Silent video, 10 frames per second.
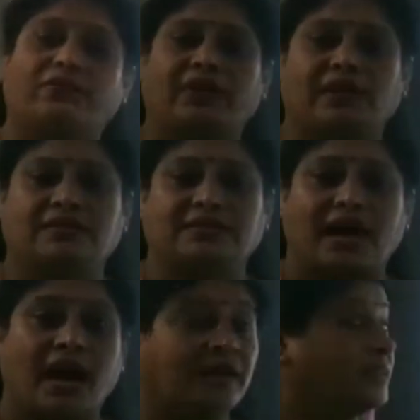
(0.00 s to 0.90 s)
we'll
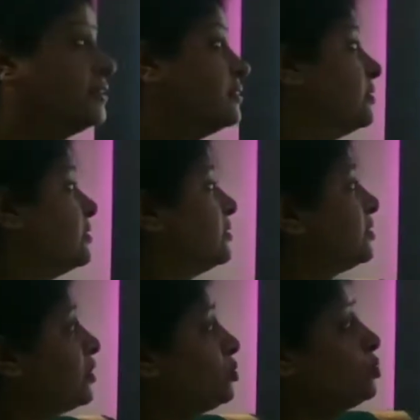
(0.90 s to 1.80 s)
start
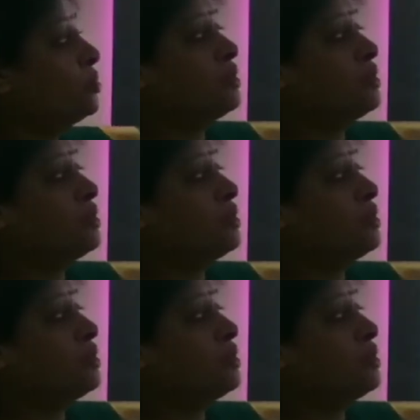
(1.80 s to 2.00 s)
the root